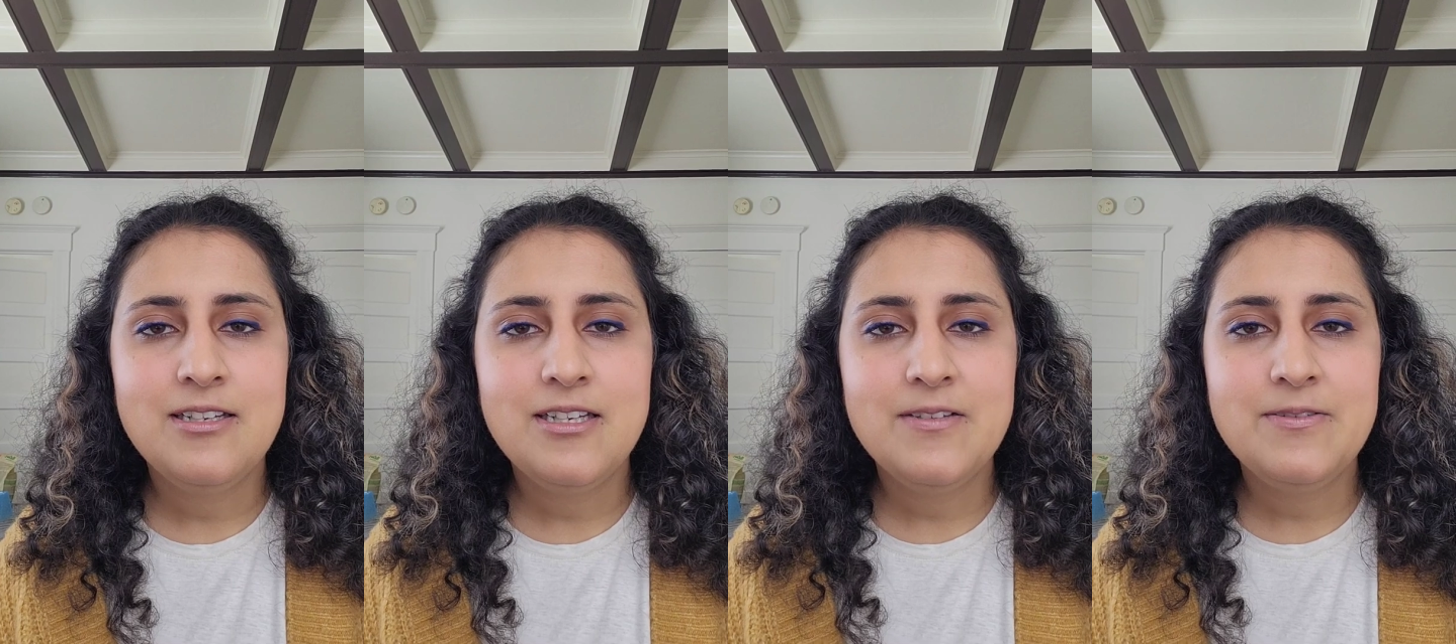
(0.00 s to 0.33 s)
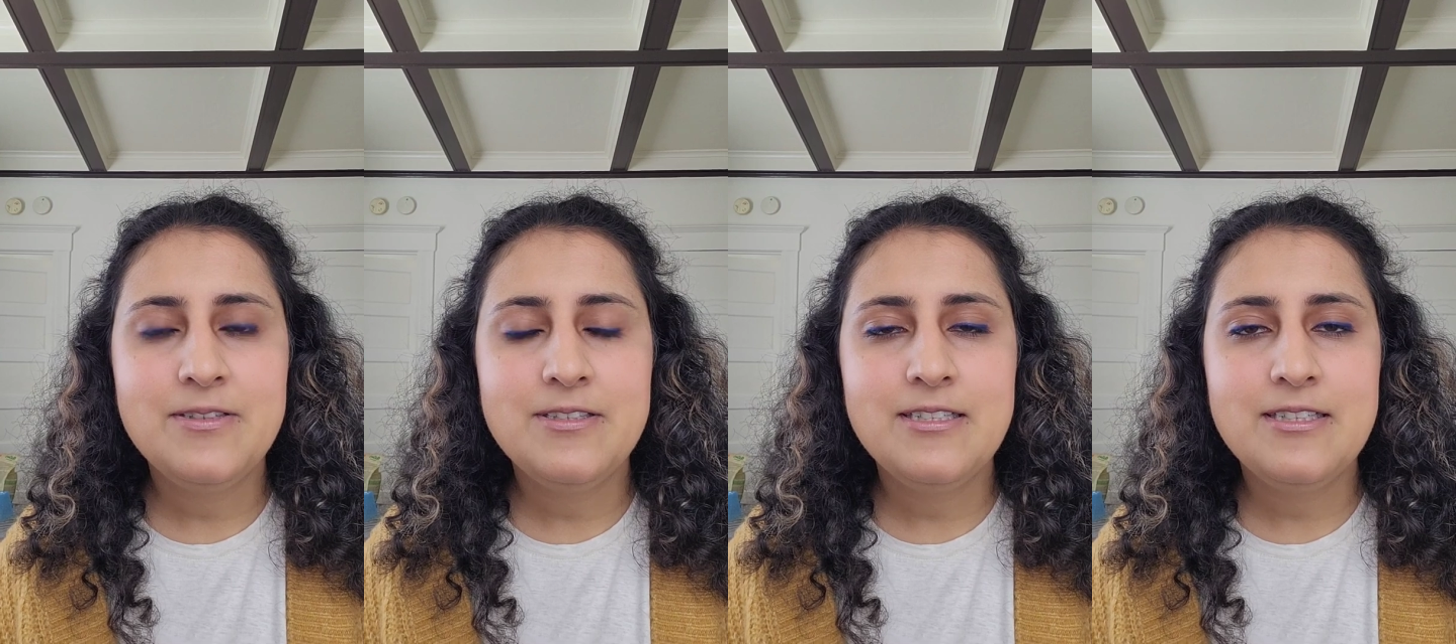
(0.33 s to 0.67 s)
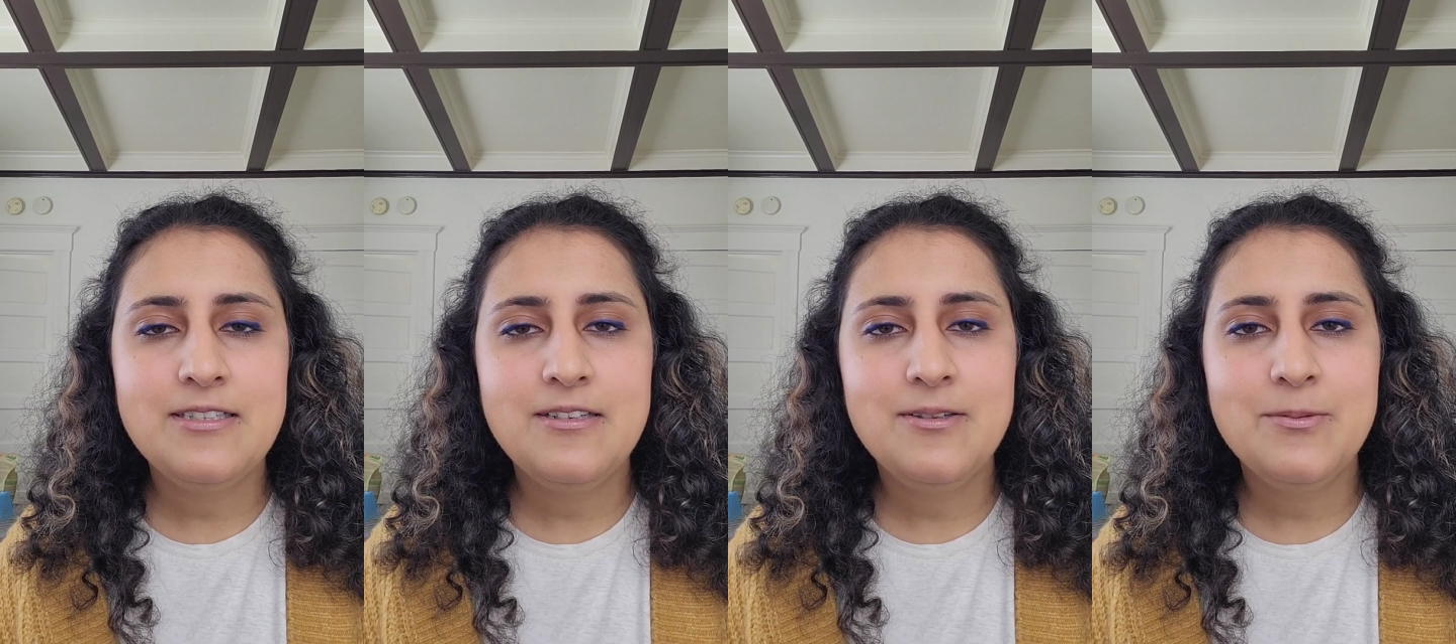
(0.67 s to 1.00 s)
If you
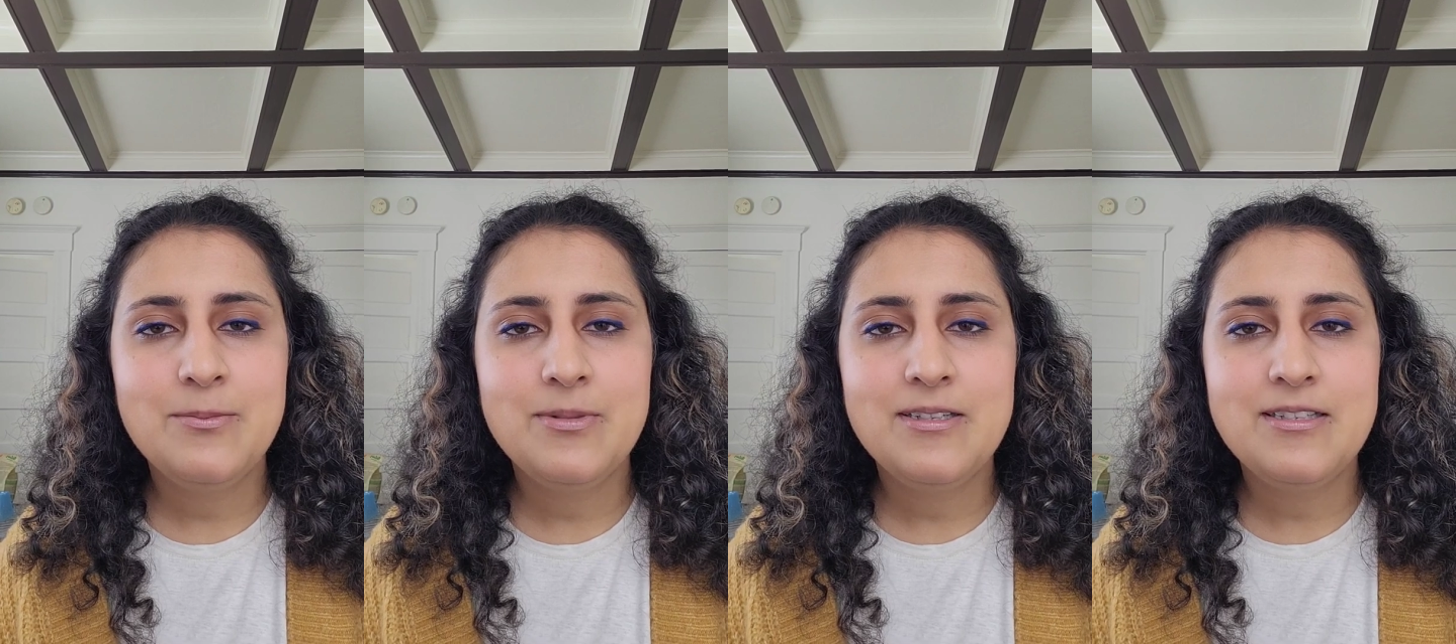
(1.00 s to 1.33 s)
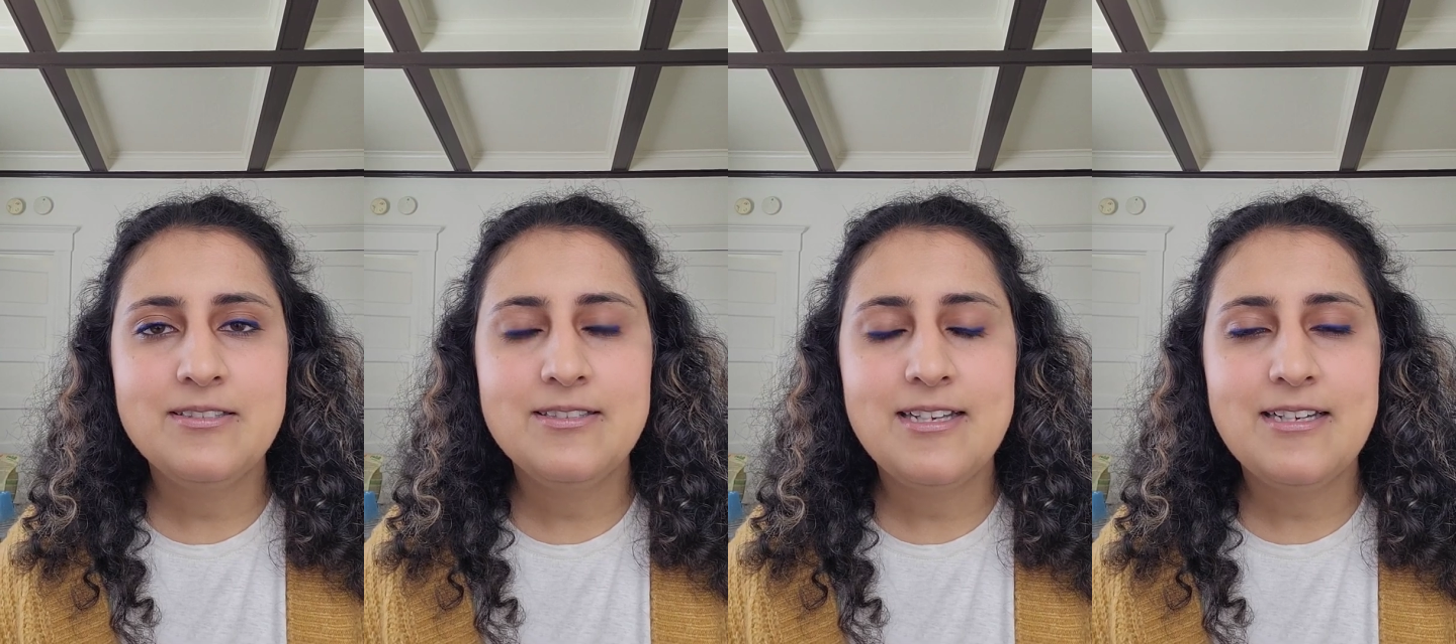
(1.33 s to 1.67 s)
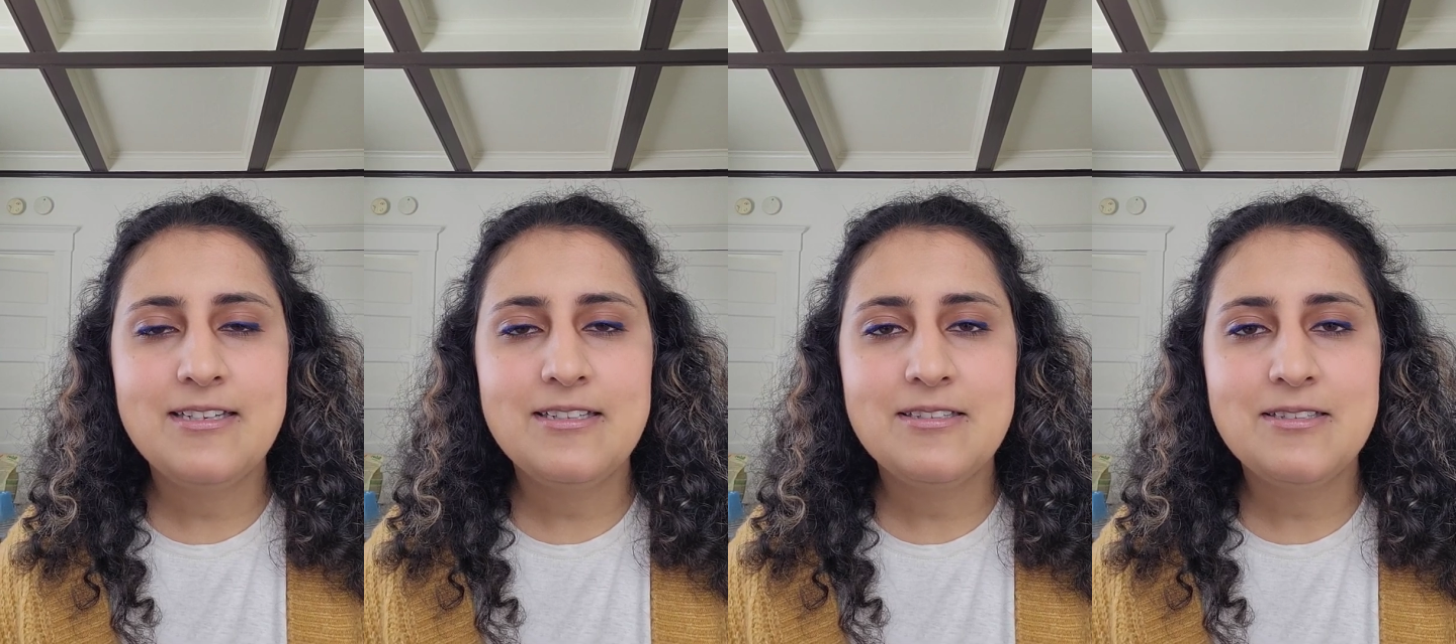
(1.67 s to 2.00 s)
did, please
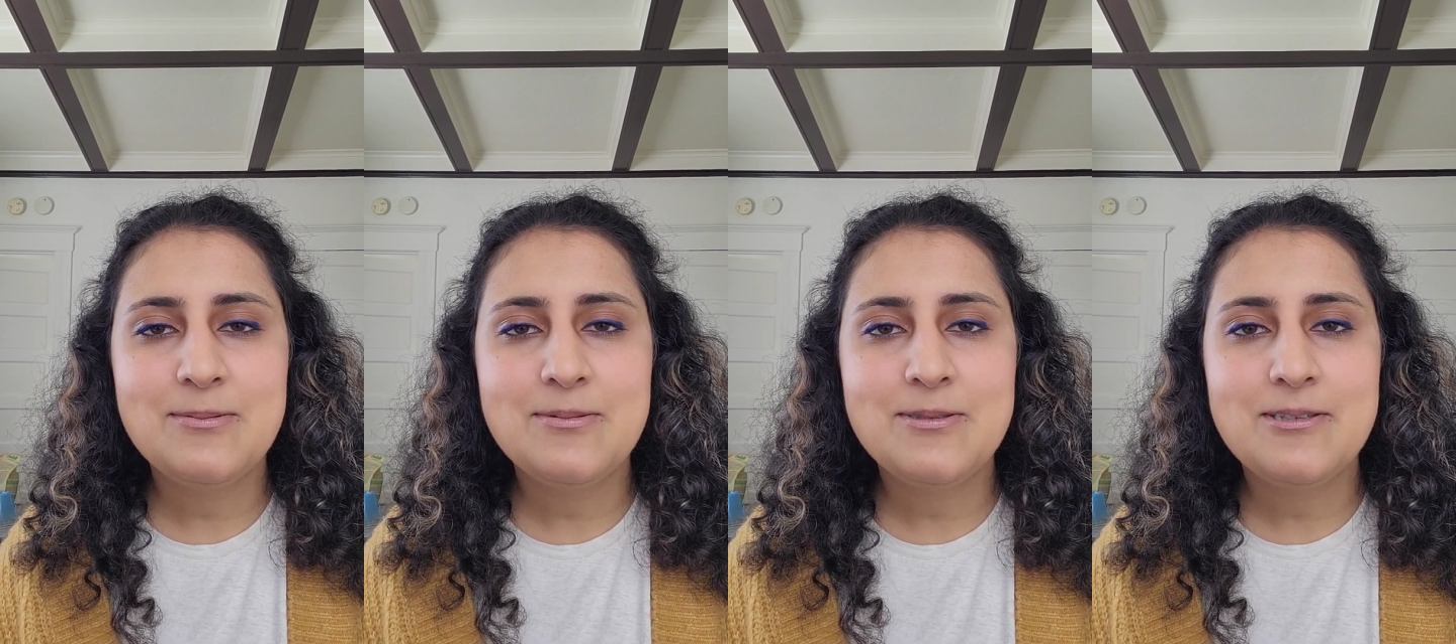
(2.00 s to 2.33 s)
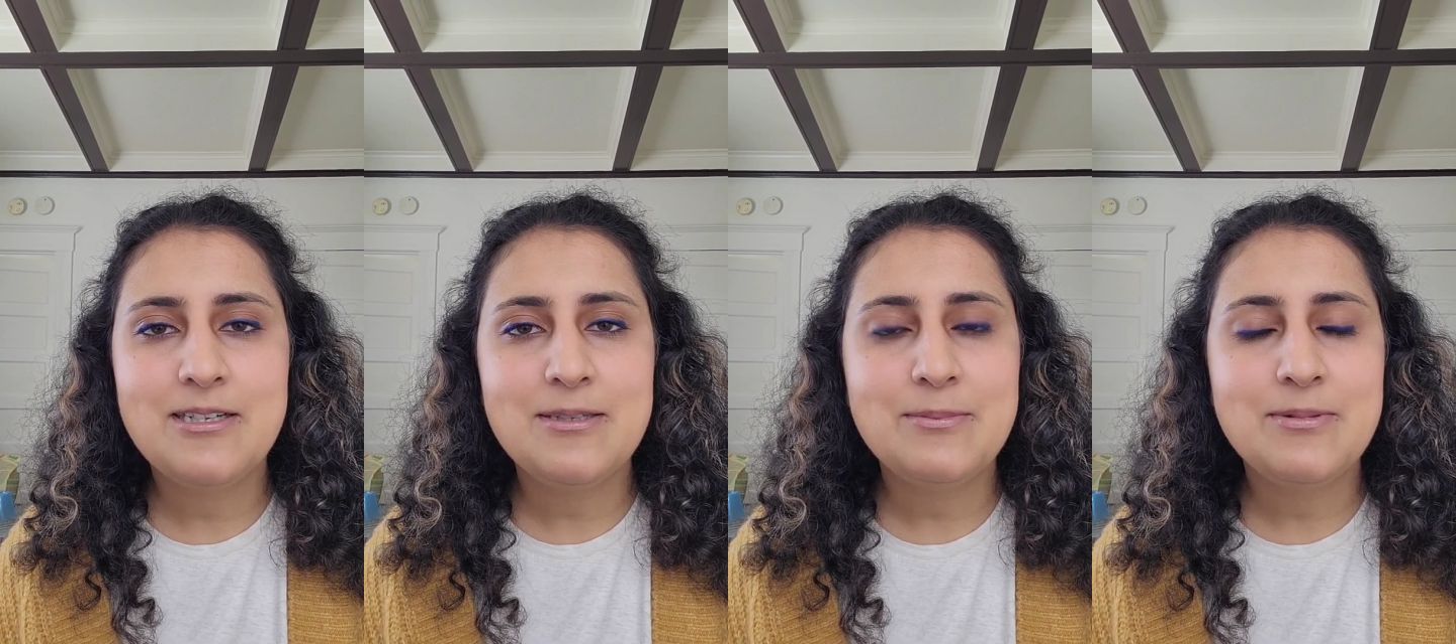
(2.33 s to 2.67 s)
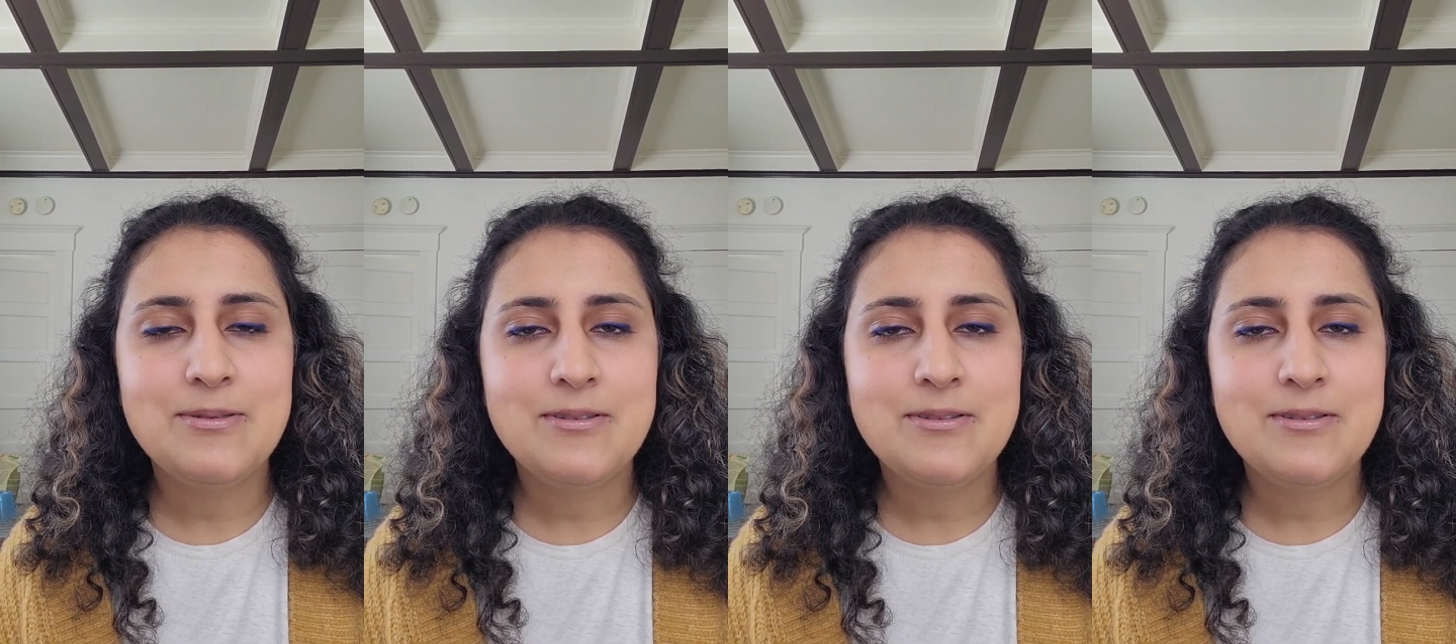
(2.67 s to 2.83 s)
like and subscribe.